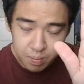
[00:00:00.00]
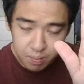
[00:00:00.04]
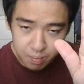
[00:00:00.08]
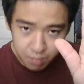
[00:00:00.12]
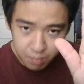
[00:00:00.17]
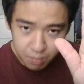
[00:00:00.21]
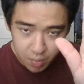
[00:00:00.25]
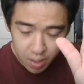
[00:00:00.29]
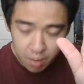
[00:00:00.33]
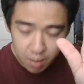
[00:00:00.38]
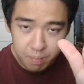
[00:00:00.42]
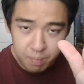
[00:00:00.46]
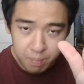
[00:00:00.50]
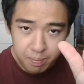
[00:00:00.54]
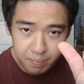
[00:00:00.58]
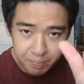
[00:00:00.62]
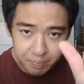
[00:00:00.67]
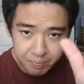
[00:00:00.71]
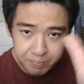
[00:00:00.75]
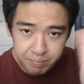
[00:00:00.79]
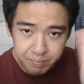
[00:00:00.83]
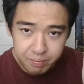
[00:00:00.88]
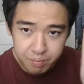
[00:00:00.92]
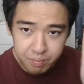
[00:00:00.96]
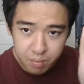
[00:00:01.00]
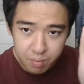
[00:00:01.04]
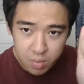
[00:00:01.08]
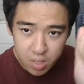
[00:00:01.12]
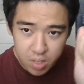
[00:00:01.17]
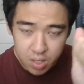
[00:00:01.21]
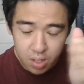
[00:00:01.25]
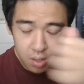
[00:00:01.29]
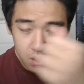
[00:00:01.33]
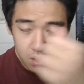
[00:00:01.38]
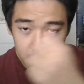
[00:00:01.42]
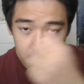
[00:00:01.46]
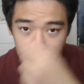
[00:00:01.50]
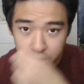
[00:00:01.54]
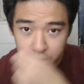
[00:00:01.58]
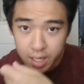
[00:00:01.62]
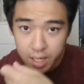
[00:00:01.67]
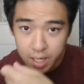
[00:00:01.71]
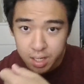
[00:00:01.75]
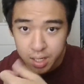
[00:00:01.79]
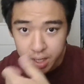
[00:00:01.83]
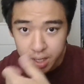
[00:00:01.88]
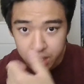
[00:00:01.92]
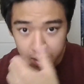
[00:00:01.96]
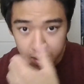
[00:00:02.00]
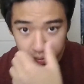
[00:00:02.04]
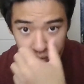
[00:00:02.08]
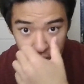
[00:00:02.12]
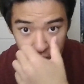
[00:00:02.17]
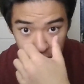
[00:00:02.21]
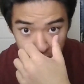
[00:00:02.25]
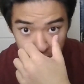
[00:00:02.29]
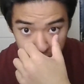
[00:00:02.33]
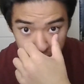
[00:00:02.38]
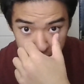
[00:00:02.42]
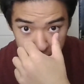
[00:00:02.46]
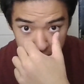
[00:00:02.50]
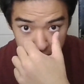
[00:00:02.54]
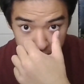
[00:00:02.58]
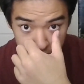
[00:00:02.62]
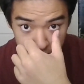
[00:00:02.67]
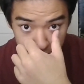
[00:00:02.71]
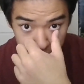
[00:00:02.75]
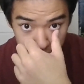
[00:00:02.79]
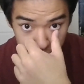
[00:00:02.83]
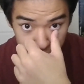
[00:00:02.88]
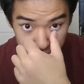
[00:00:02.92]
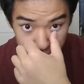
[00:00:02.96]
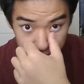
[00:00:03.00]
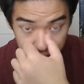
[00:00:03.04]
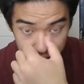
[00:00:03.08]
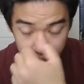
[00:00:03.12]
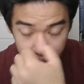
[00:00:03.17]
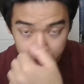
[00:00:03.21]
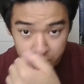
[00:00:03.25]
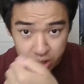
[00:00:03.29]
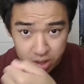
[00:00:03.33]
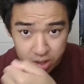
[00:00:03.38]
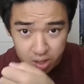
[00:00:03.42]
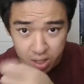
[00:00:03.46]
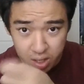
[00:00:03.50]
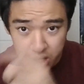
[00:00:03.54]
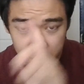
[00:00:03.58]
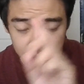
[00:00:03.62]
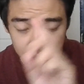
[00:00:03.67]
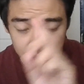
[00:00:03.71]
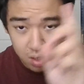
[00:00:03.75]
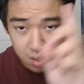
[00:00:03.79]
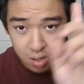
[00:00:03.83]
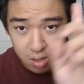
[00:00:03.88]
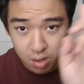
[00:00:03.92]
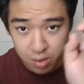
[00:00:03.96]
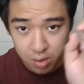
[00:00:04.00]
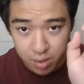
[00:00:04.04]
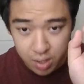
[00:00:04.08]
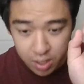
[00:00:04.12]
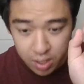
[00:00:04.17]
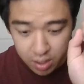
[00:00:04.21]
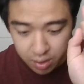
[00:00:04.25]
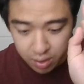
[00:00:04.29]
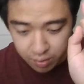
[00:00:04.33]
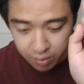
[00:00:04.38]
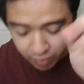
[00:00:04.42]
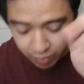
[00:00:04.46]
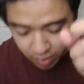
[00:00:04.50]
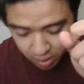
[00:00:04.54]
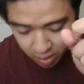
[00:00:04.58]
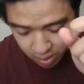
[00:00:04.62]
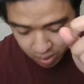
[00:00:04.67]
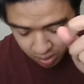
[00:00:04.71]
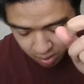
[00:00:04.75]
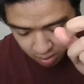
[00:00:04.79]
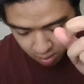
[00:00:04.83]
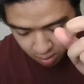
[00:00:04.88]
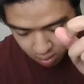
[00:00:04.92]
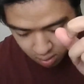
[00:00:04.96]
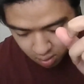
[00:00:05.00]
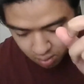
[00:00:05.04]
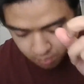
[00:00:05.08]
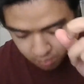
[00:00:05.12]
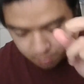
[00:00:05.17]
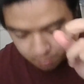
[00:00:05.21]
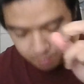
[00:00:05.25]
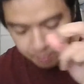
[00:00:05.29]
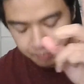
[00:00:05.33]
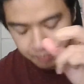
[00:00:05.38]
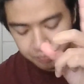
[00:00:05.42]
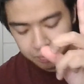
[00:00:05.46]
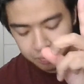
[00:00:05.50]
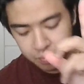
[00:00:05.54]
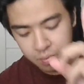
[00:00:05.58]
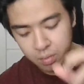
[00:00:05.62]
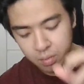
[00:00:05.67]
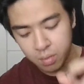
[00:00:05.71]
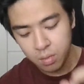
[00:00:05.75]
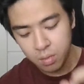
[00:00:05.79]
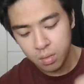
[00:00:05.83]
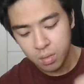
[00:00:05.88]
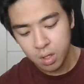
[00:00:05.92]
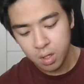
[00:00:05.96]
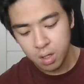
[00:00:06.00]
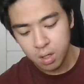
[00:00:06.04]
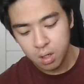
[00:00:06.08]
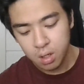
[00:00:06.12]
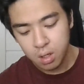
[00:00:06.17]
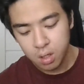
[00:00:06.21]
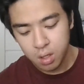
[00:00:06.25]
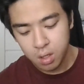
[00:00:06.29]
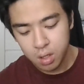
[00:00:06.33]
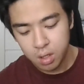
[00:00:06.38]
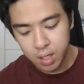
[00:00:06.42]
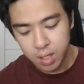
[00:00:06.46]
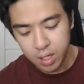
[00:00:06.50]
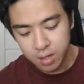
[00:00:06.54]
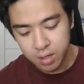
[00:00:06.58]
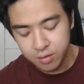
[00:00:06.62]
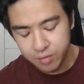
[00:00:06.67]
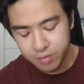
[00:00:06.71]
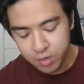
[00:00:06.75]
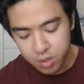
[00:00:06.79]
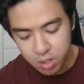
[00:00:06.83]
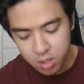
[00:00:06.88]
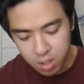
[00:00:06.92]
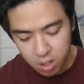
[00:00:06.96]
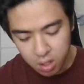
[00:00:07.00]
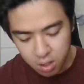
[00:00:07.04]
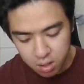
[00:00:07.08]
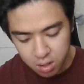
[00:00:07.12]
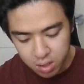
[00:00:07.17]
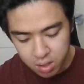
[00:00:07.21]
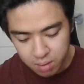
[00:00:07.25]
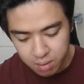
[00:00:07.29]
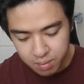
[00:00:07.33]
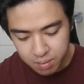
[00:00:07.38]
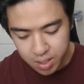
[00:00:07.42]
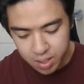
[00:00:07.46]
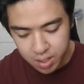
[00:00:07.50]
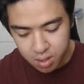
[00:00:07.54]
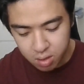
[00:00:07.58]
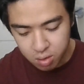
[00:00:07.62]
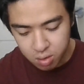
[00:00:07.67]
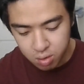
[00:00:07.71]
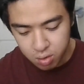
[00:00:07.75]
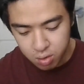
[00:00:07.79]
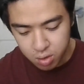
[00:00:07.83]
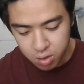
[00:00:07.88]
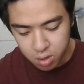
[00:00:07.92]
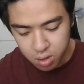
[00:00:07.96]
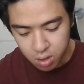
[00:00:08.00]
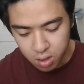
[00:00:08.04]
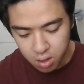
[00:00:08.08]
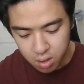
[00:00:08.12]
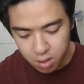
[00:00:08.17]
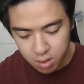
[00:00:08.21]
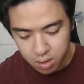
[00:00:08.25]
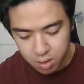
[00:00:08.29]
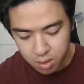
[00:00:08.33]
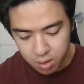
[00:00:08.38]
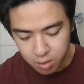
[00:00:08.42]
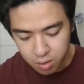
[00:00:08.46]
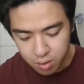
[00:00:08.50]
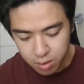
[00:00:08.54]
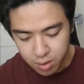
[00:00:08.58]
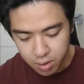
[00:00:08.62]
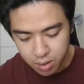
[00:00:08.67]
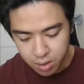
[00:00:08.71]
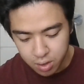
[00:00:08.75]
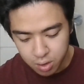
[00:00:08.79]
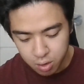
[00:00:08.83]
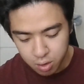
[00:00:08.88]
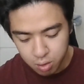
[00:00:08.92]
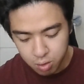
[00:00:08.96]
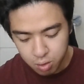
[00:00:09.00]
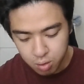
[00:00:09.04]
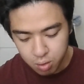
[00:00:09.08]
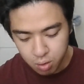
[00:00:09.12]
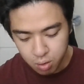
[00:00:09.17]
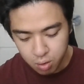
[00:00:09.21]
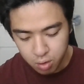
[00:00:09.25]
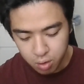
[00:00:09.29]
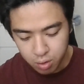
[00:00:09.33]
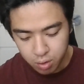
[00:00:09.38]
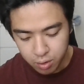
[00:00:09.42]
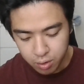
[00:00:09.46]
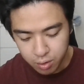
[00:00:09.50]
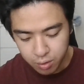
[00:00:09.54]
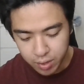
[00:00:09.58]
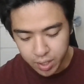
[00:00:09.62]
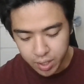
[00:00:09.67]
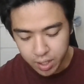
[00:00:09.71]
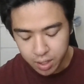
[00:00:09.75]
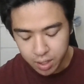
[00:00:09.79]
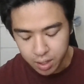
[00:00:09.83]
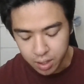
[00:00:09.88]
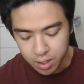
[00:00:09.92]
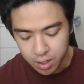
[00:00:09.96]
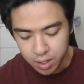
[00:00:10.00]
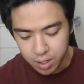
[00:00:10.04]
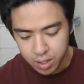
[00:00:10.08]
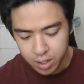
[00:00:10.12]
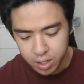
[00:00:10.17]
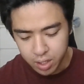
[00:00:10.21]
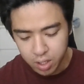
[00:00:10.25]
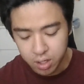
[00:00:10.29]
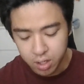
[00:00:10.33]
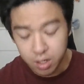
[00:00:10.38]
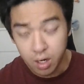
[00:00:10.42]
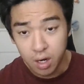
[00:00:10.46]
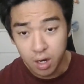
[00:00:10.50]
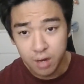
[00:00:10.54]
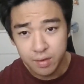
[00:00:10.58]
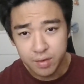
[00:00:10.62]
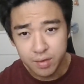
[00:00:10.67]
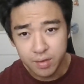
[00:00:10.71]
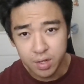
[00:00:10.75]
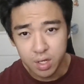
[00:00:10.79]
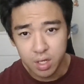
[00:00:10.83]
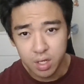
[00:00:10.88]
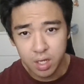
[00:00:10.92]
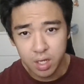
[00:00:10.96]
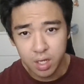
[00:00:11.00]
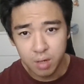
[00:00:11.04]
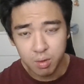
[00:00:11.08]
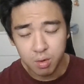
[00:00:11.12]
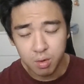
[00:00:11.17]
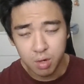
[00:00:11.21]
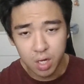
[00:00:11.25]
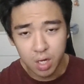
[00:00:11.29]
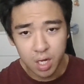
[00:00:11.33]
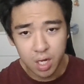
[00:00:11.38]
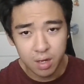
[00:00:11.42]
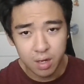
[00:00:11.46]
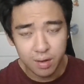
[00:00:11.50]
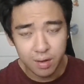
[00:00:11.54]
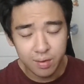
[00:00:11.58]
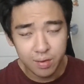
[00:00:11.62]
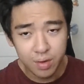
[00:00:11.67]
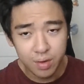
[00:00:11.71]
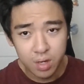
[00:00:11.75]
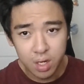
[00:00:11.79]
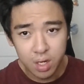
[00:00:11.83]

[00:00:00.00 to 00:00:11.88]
Yep. So you can get them fully built up with damage reduction on the first turn. Then if you slot them into slot 2 or 3 the turn after, they will have